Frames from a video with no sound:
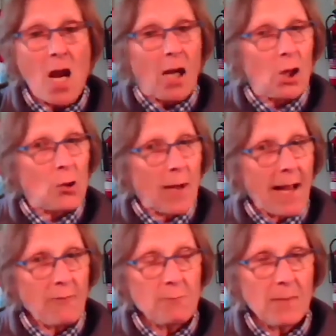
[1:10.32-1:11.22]
You
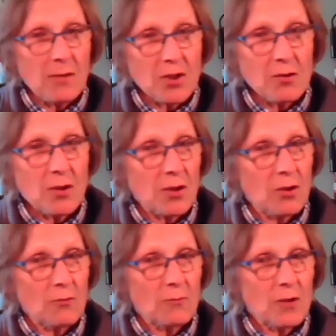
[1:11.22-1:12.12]
haven't mentioned that
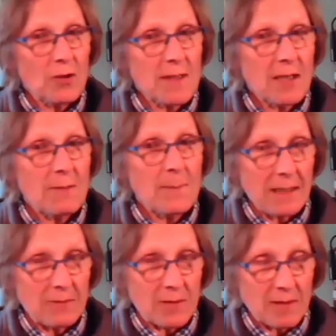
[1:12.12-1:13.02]
you're using a
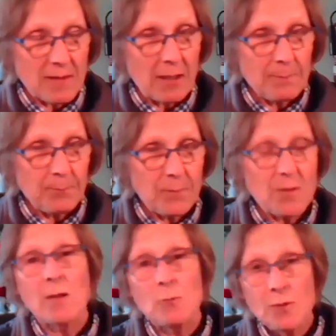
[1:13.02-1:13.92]
balancer,
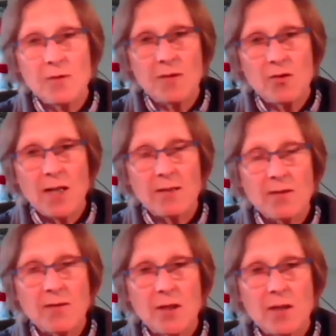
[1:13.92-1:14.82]
so I would
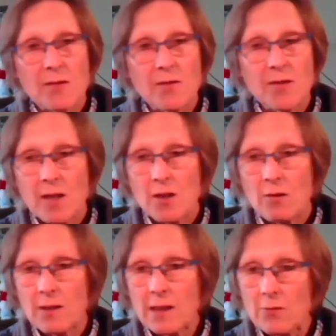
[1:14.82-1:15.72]
suggest that
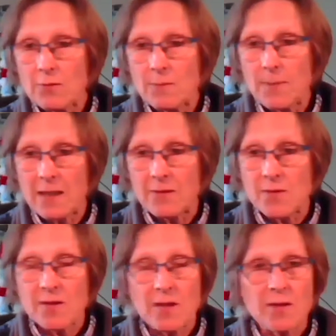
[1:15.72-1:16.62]
you include a
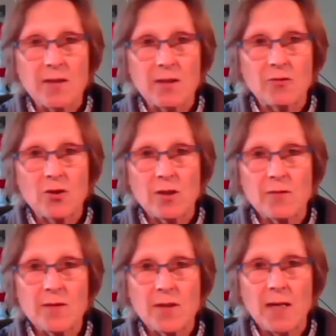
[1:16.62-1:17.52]
balancer
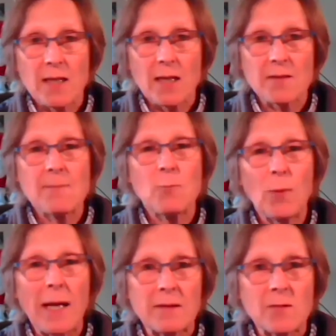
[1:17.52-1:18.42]
such as
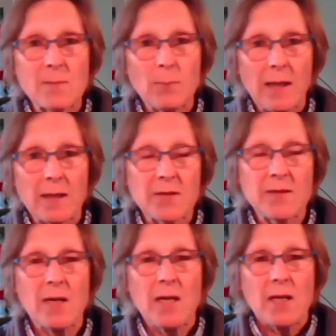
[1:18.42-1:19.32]
the Simple
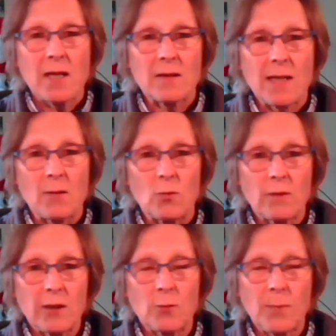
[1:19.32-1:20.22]
Balance Plus,
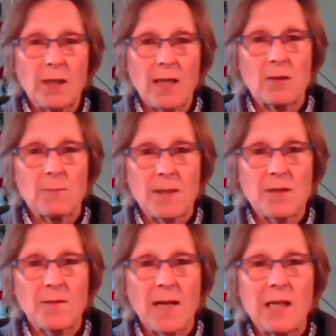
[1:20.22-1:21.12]
and that will
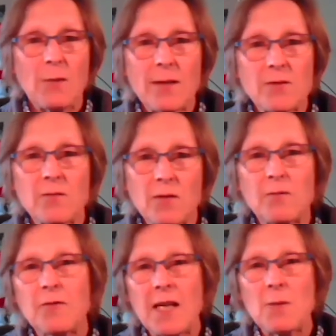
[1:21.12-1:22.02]
help her get the best
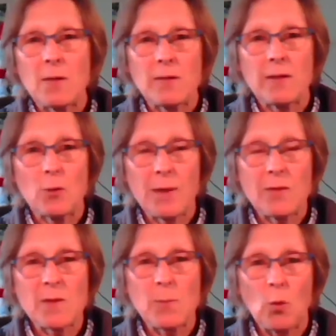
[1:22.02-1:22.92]
value out of her
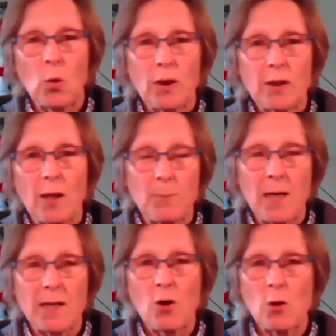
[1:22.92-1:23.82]
feed by helping
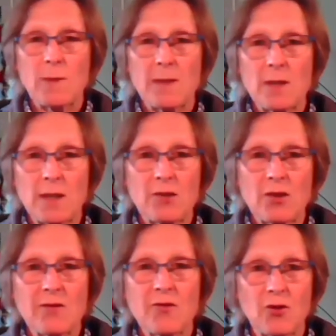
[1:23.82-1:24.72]
support her gut
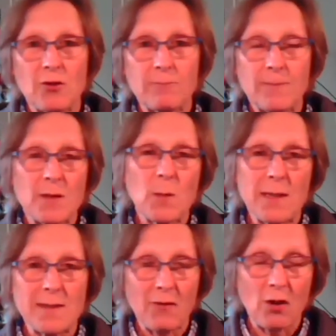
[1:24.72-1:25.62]
microbes and
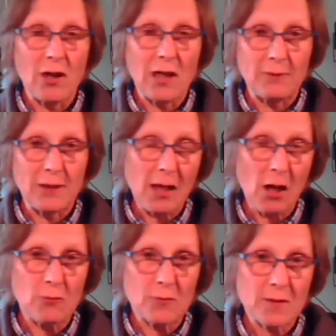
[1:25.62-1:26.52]
digestion, as
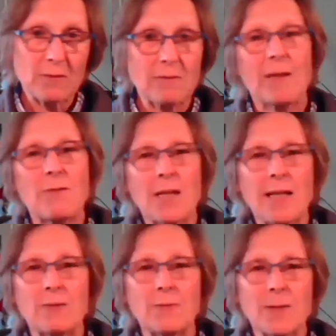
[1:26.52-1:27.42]
well as giving her a lovely
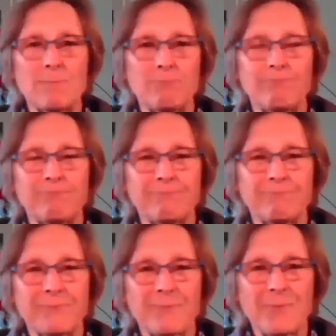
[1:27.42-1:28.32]
coat and
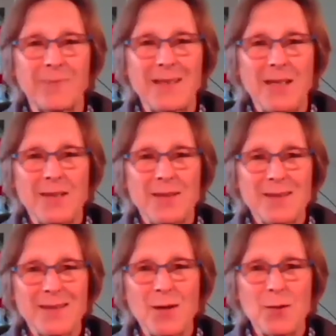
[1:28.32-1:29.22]
everything else.
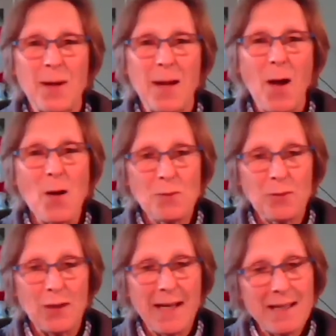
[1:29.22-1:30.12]
So
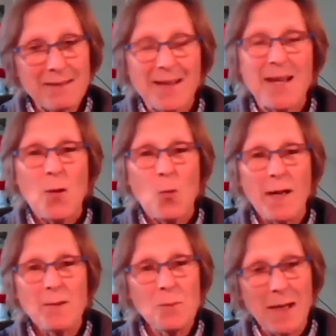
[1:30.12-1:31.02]
hopefully,
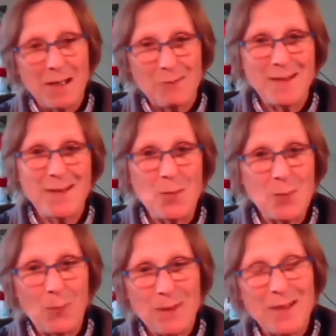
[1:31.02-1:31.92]
when we can resume
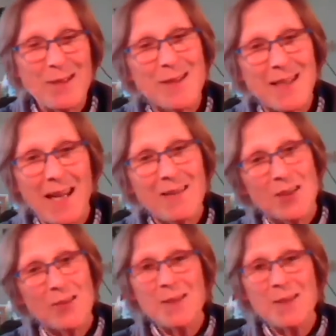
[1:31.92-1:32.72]
competition.